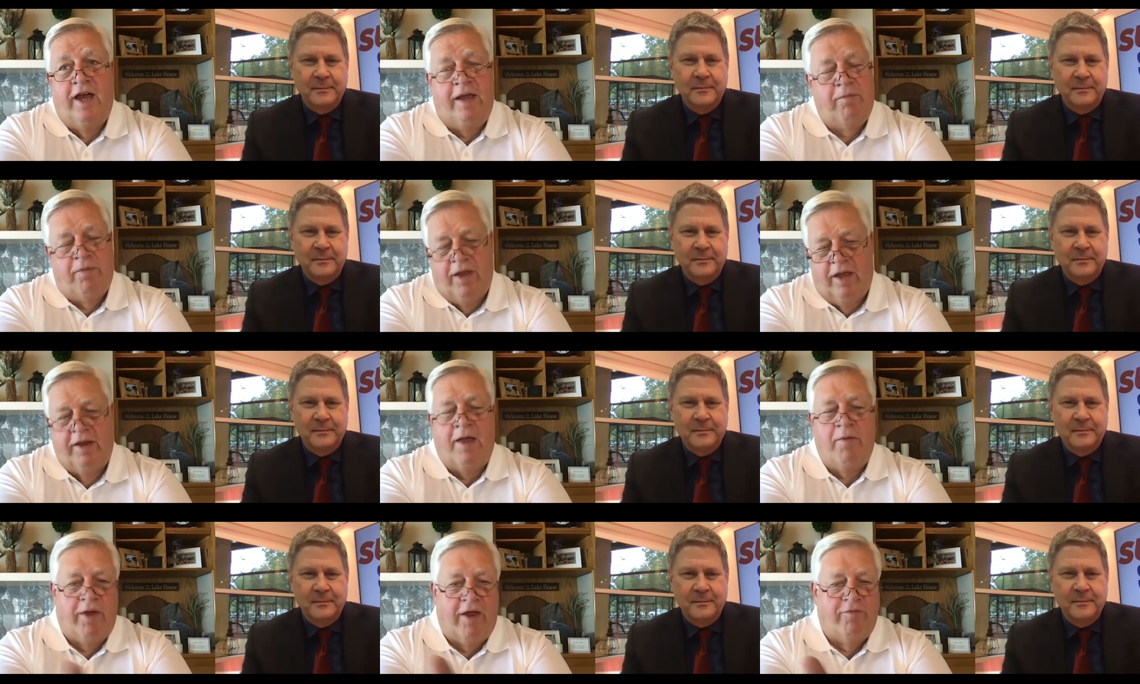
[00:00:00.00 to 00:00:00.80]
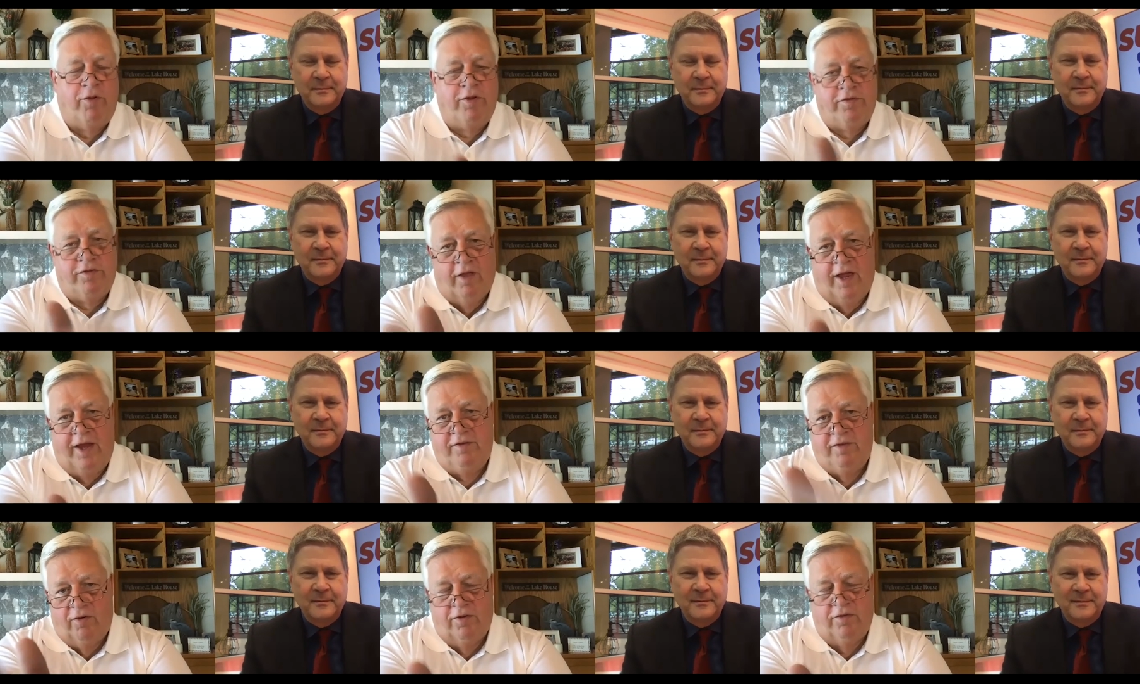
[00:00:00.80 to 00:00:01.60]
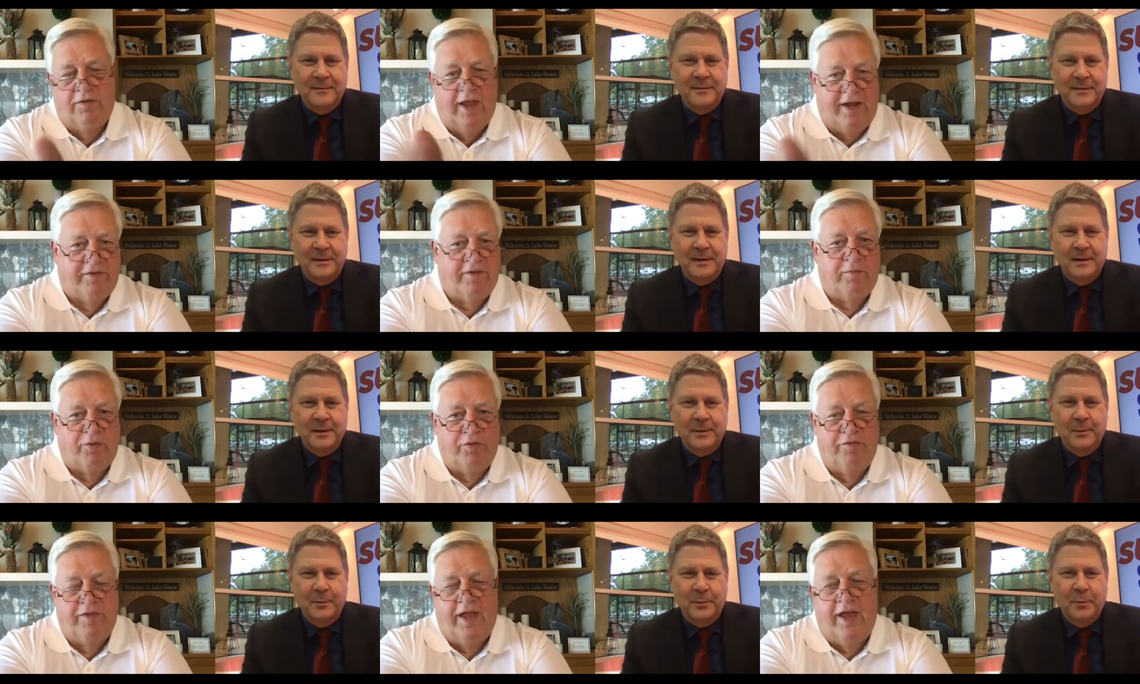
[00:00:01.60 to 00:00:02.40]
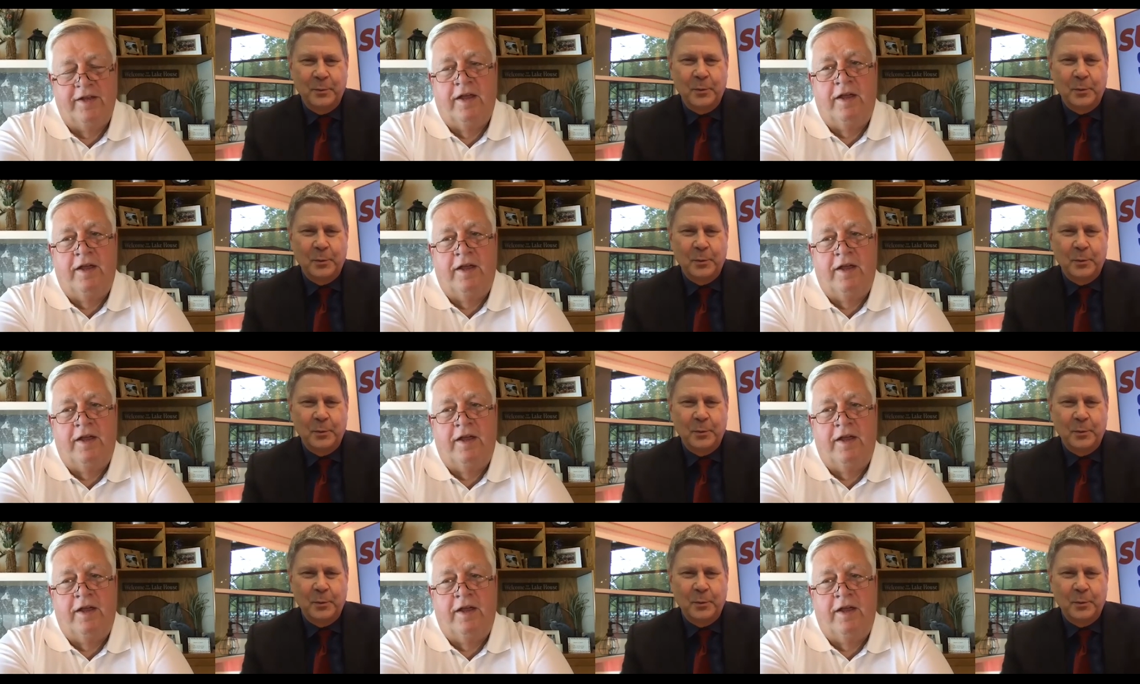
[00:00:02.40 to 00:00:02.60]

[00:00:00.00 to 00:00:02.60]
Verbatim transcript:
Speaker 1: And again, we have all the slides and all the stats to prove that.